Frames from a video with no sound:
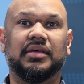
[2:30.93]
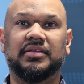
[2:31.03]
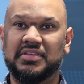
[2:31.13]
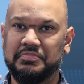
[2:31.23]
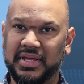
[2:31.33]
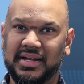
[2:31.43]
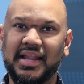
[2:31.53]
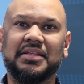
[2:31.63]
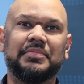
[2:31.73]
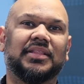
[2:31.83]
Simply
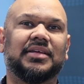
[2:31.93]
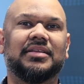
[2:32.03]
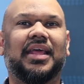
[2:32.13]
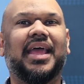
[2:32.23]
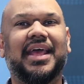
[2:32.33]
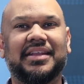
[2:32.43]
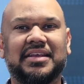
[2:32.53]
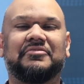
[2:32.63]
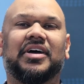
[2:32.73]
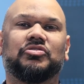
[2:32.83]
click the button and the
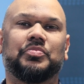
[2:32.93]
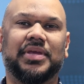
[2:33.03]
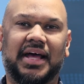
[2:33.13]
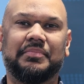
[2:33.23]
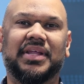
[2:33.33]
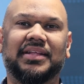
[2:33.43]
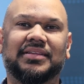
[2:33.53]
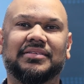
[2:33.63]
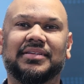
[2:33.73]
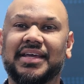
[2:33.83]
device will be
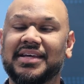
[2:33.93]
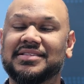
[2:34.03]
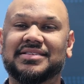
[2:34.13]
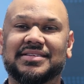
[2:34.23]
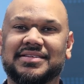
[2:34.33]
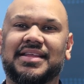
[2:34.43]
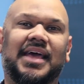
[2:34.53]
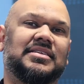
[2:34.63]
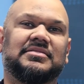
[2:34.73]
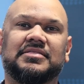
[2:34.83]
updated. It's
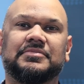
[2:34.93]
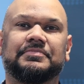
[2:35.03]
that easy.